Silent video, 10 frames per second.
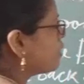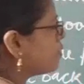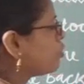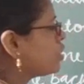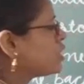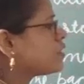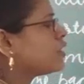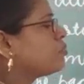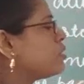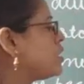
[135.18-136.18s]

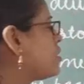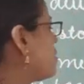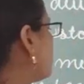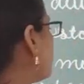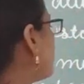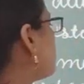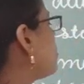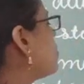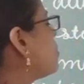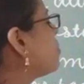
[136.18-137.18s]
preposition
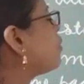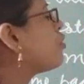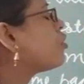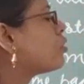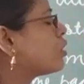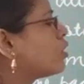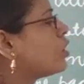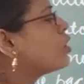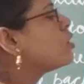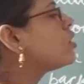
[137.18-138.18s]
before.
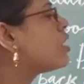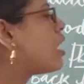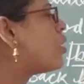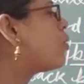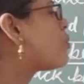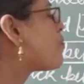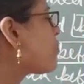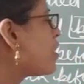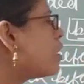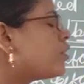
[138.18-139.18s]

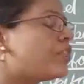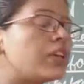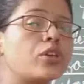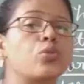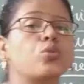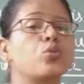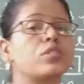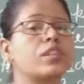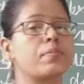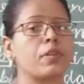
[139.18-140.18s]
Now we
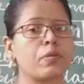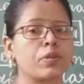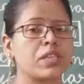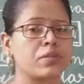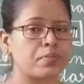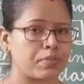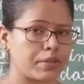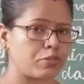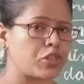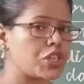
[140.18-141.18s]
use the
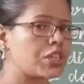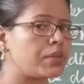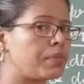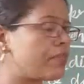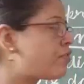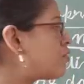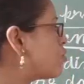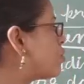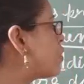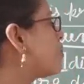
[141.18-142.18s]
preposition
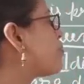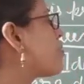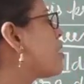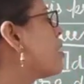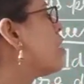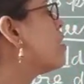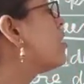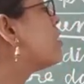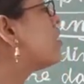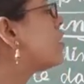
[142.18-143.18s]
before
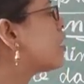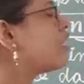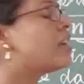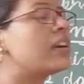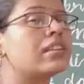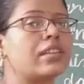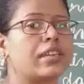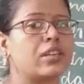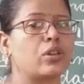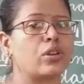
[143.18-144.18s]
earlier
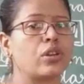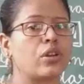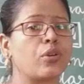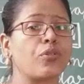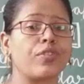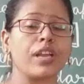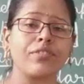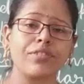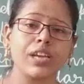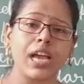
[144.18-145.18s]
than.
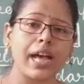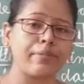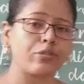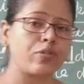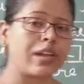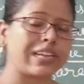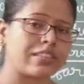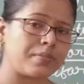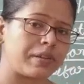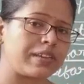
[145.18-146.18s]
When we have to
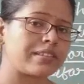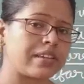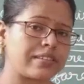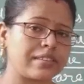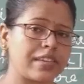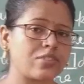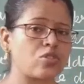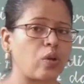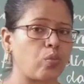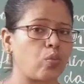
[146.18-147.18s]
express a sense
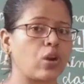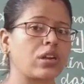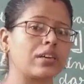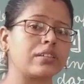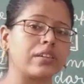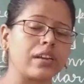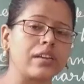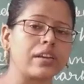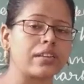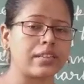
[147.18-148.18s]
of what
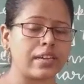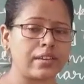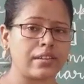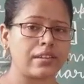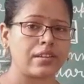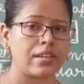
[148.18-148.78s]
earlier than,